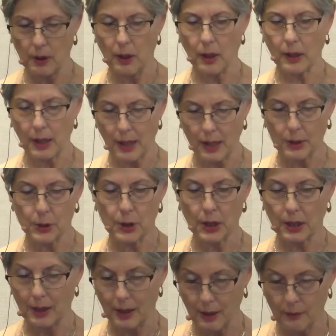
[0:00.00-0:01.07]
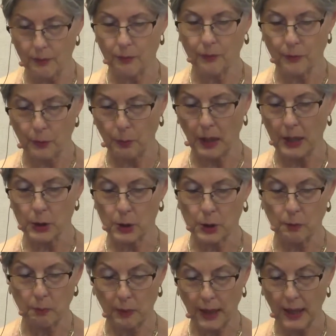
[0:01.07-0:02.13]
Akashic
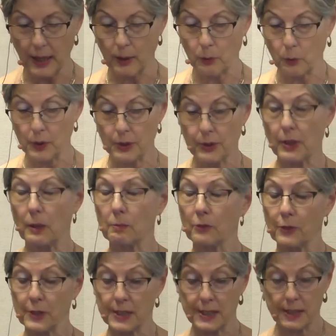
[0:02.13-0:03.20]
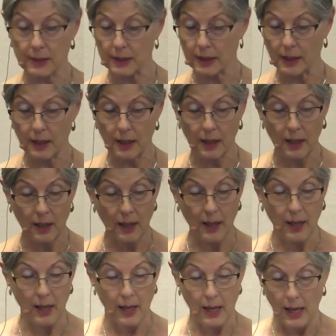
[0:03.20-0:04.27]
information bank with some facility,
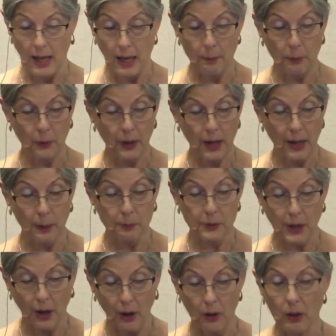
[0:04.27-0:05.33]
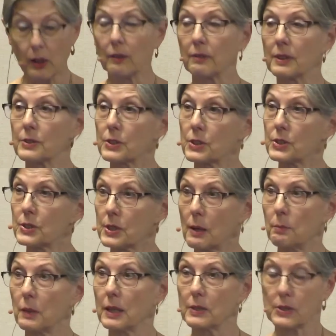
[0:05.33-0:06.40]
and perhaps all of us to
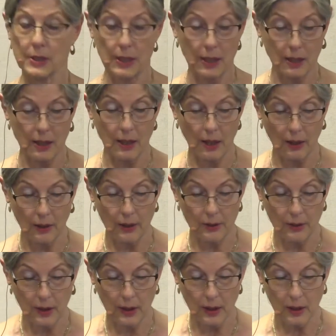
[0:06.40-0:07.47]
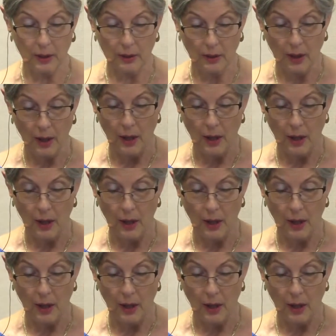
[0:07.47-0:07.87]
some extent now and then,